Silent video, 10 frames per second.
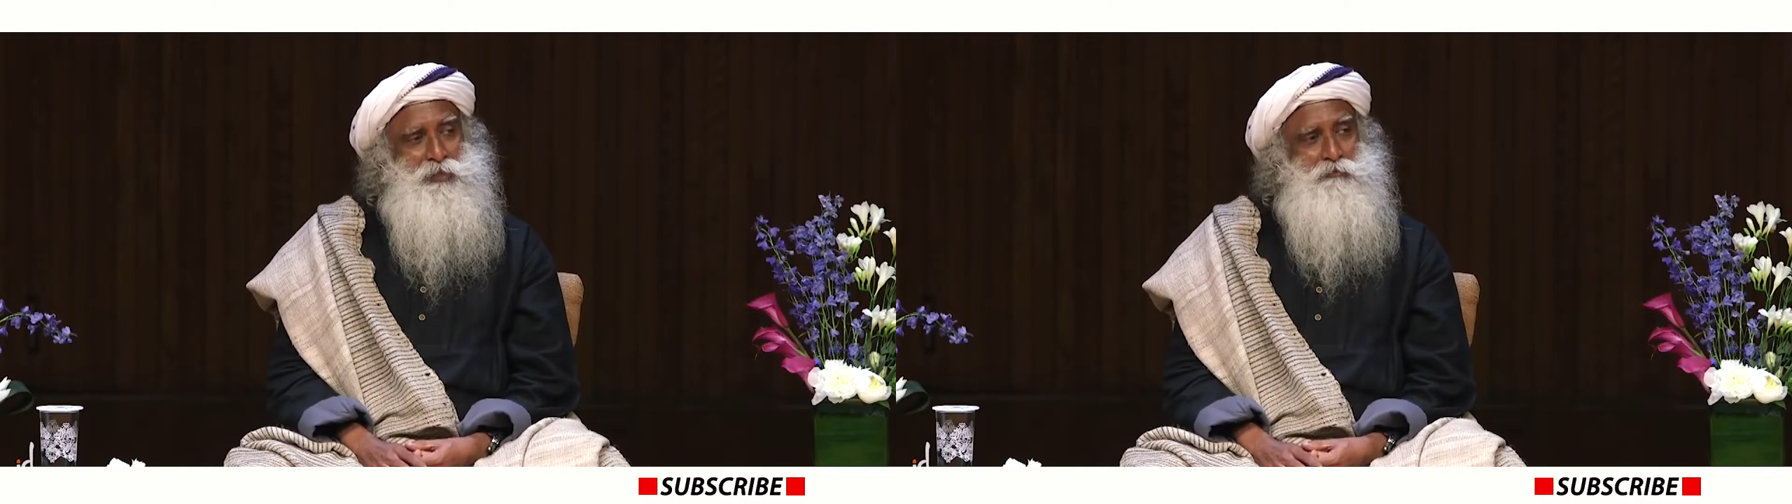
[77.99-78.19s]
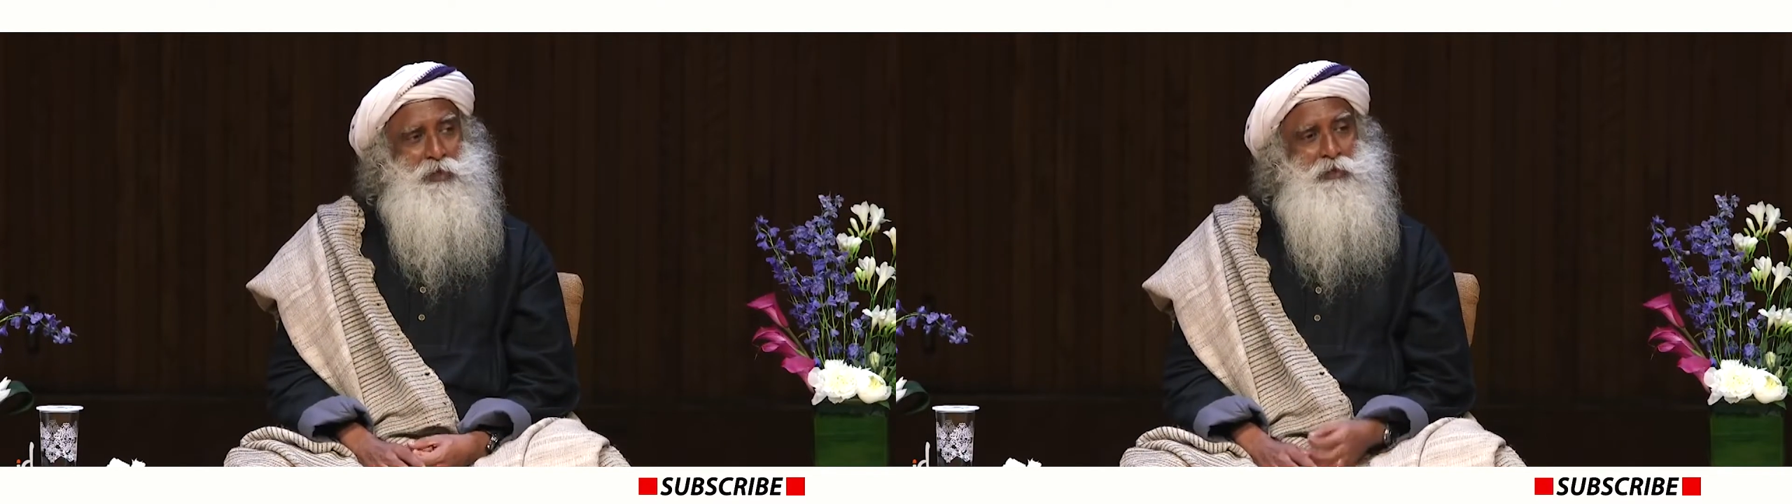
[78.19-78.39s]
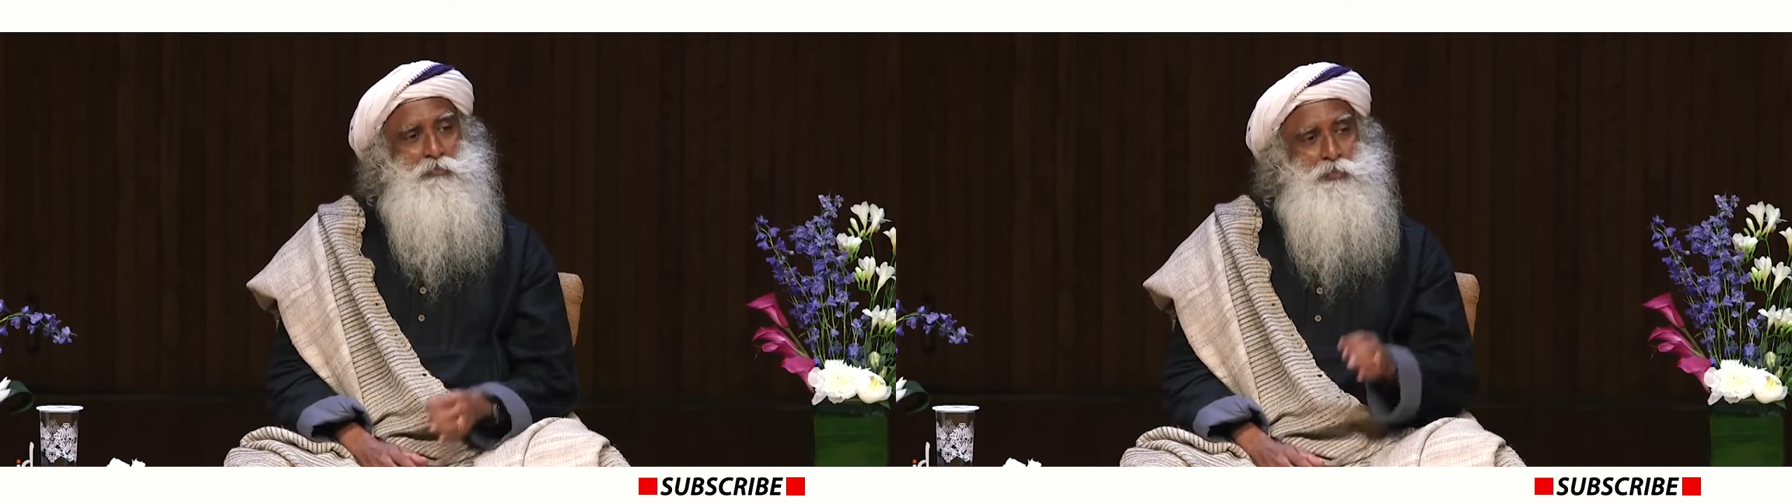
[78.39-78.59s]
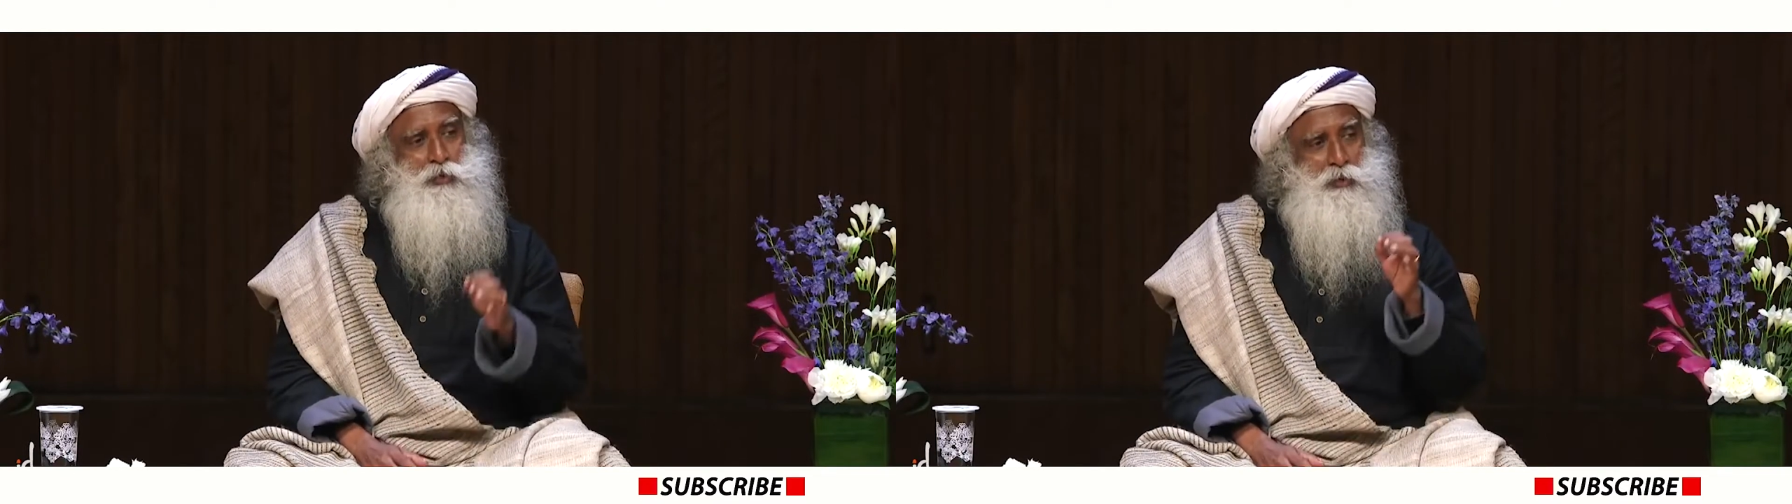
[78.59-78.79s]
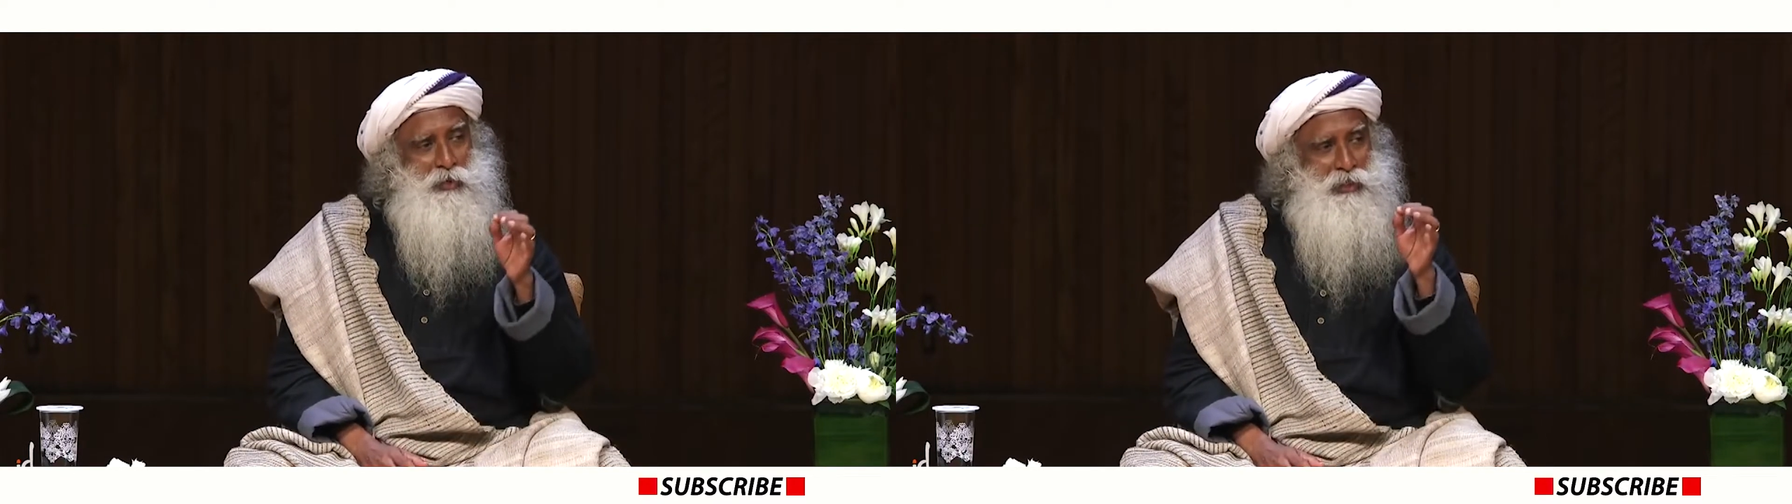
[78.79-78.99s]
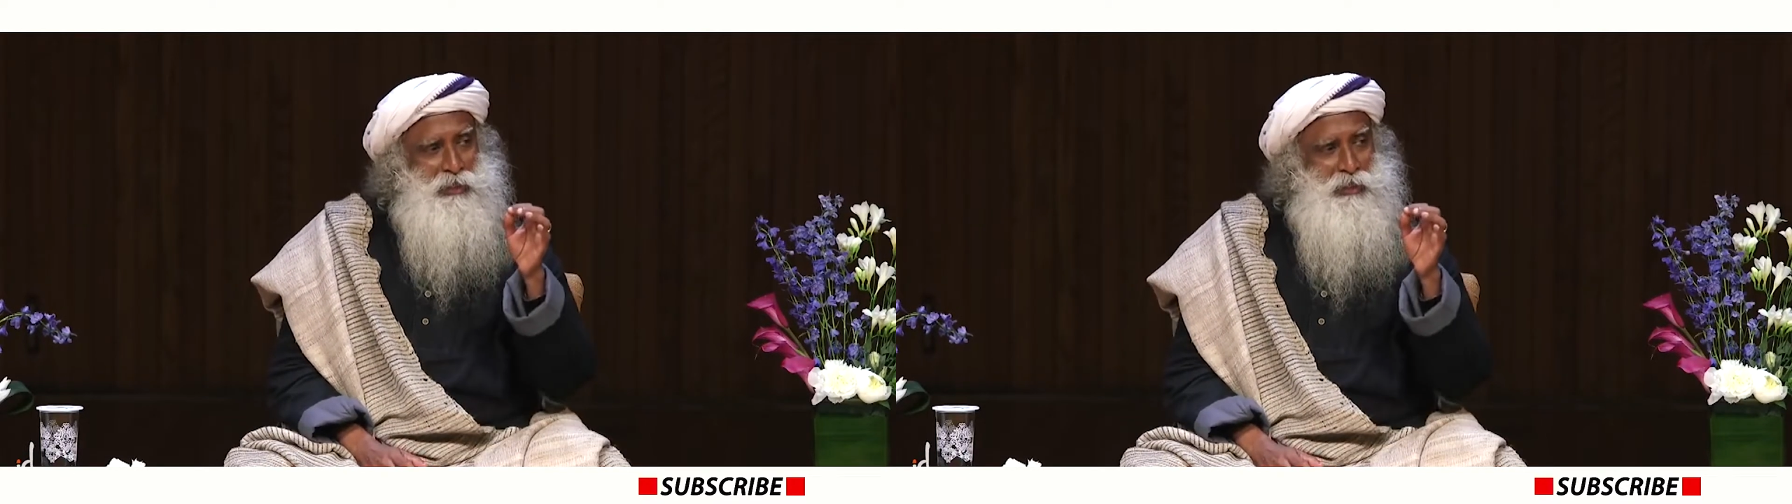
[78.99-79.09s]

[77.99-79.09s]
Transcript: have become purely